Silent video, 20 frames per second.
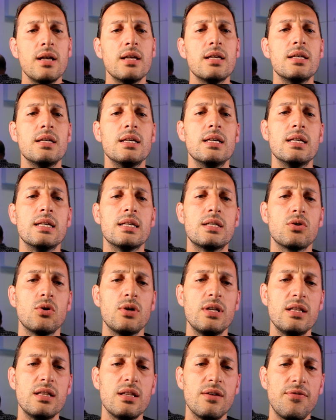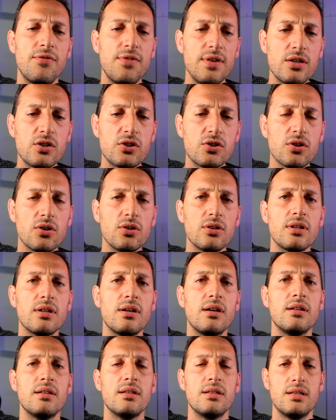So in the fiction,
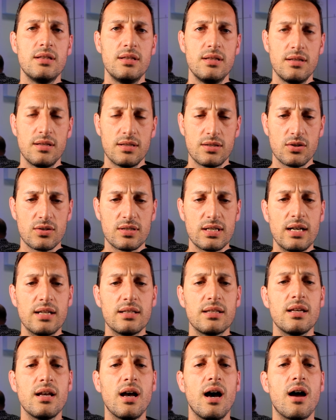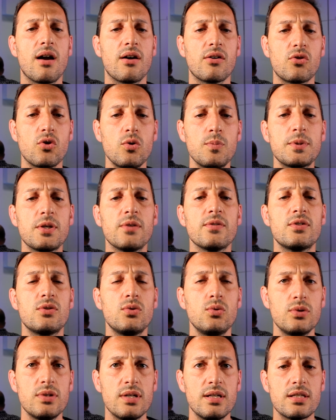the society are groups of
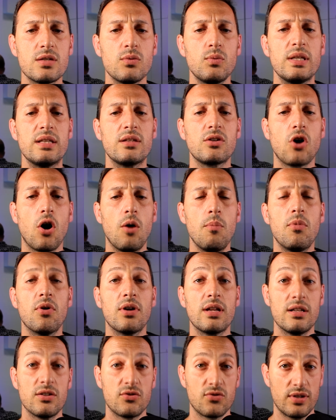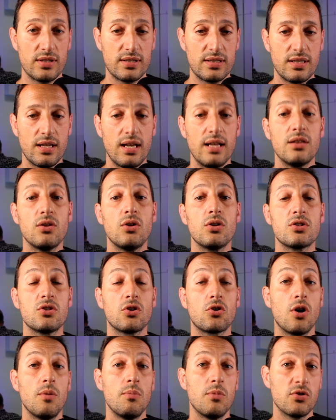students with common interests and
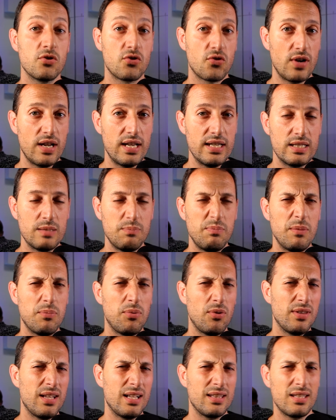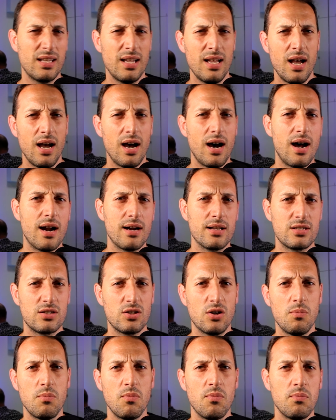also common traits, people that are
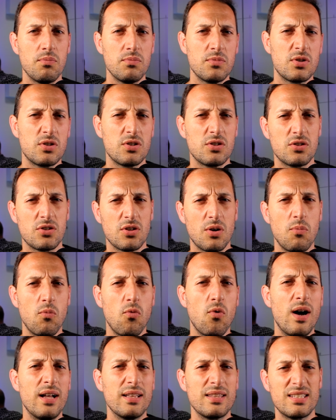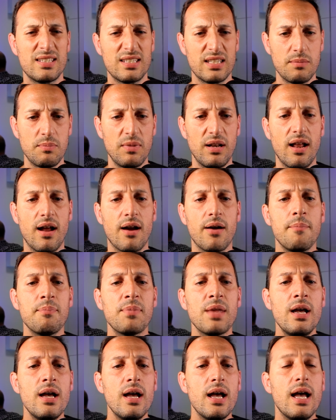somewhat similar.
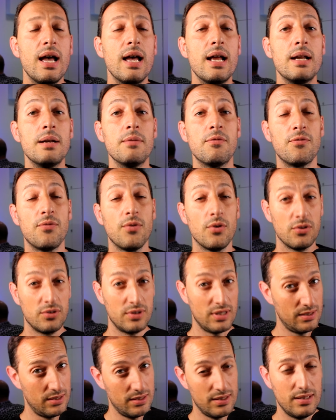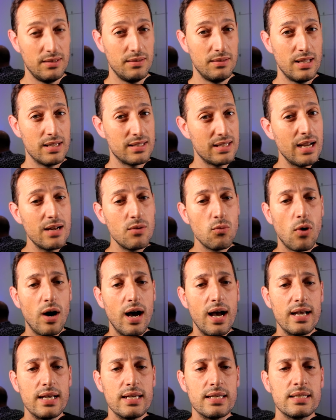And for the
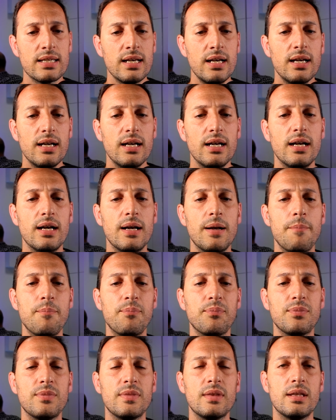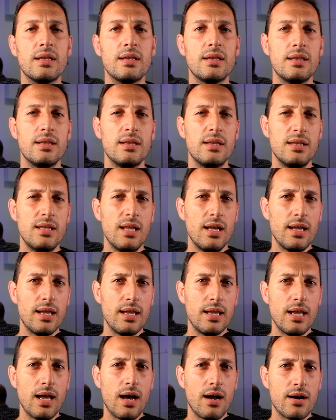design-wise,
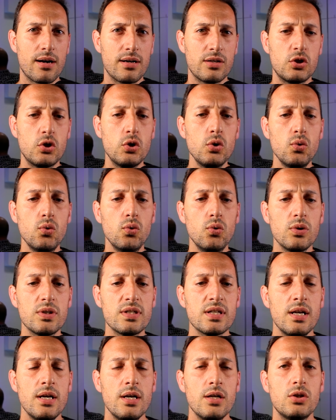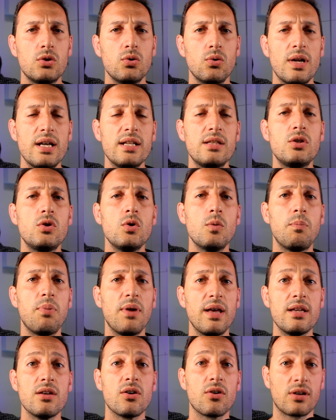they are tools to let you
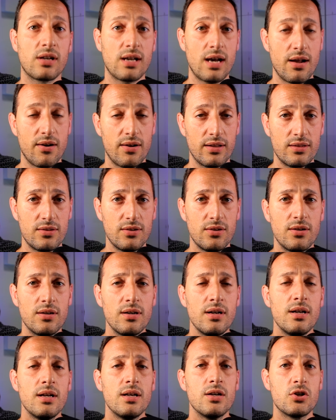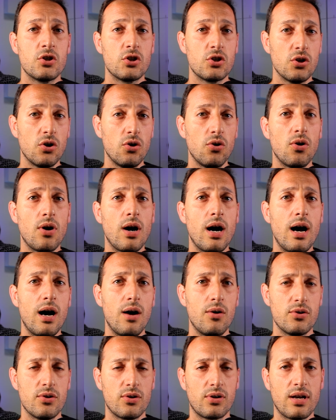play your character, show
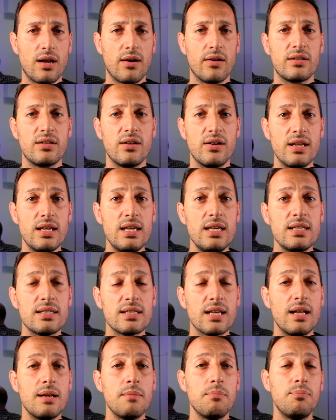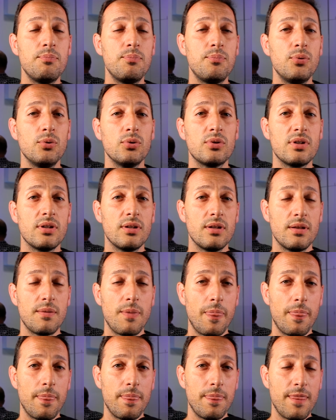how your character is, and put
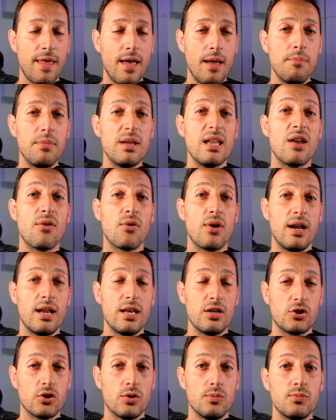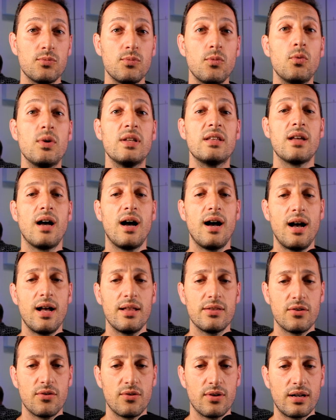them in relation with
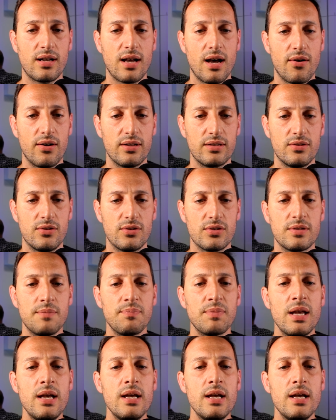other characters.